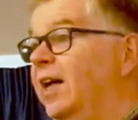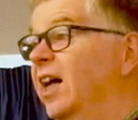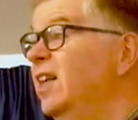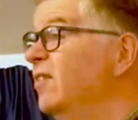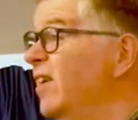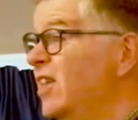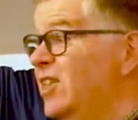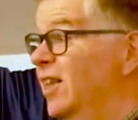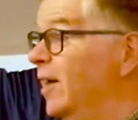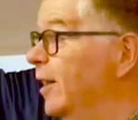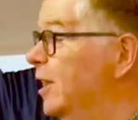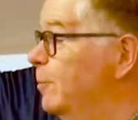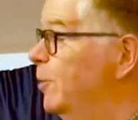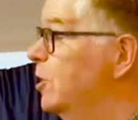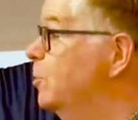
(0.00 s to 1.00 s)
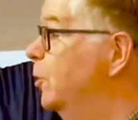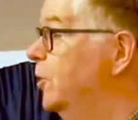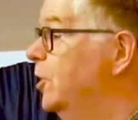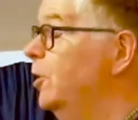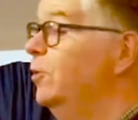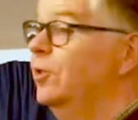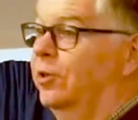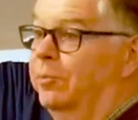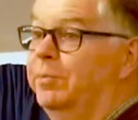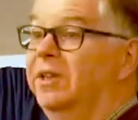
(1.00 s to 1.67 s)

I don't actually like it much more than you do,